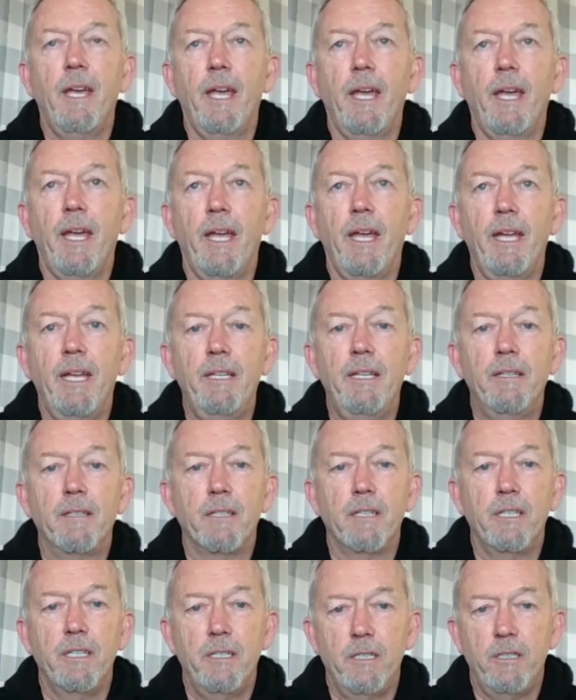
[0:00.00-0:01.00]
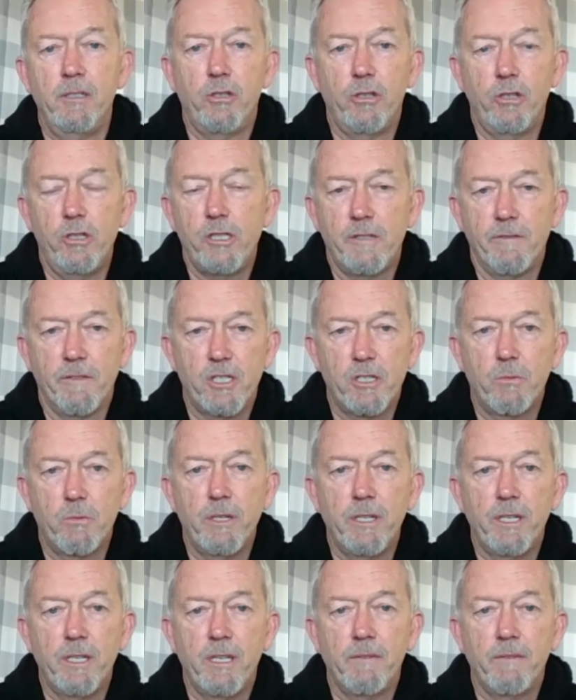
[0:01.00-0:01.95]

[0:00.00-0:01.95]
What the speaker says: And in terms of a swing,